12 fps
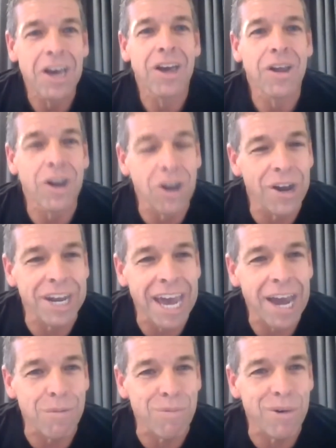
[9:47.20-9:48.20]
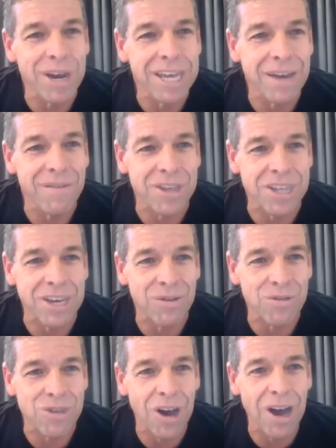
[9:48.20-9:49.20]
learning how to breathe every
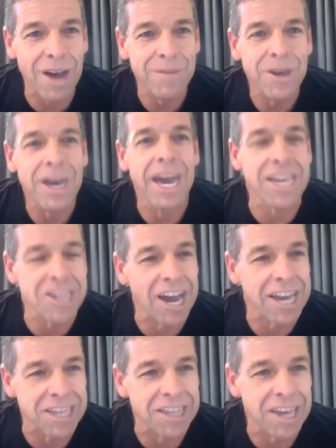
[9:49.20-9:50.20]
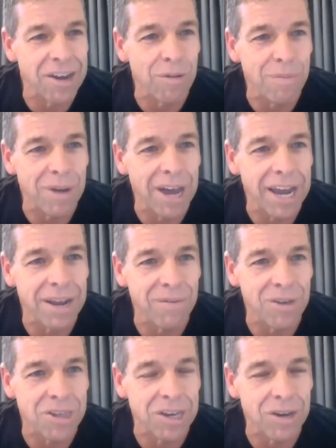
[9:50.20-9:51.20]
single time and chasing the airplane
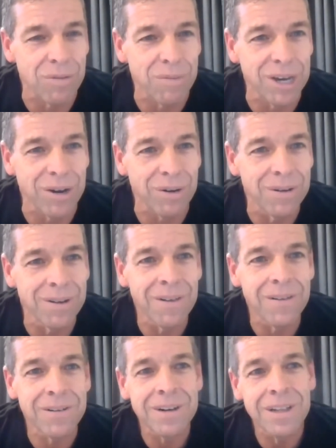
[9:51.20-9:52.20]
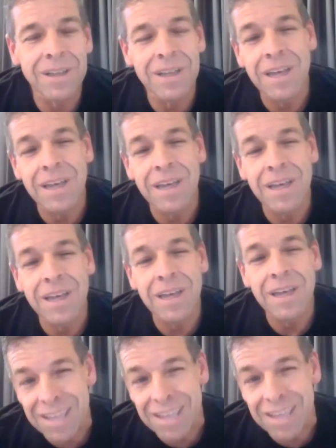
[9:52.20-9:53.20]
every single meal.
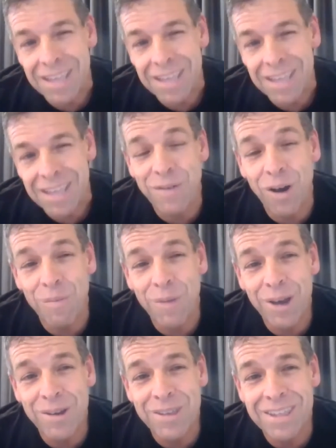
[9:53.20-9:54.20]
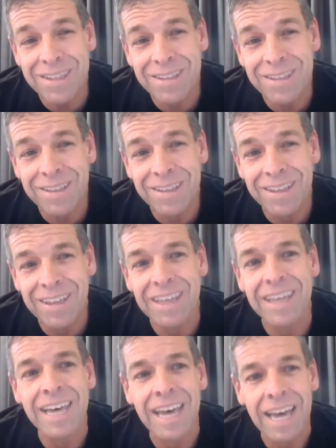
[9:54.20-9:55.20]
Some of our default modes,
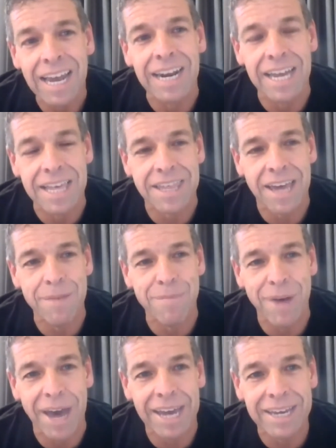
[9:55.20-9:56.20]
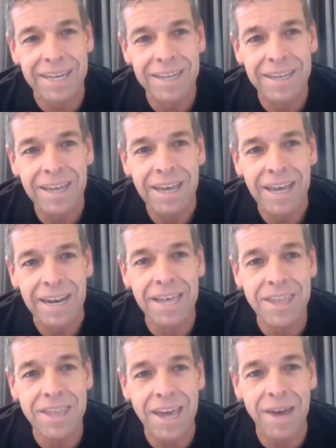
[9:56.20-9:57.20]
let's take back. let's
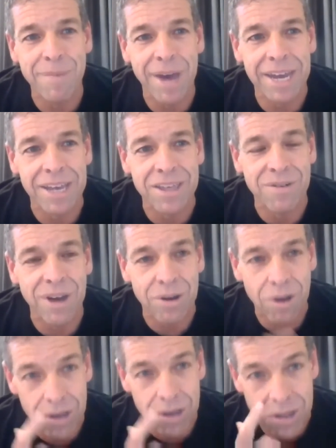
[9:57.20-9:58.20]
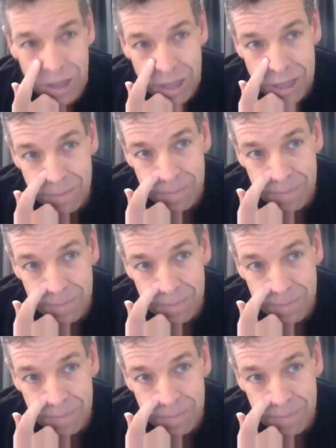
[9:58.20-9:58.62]
take back into our conscious.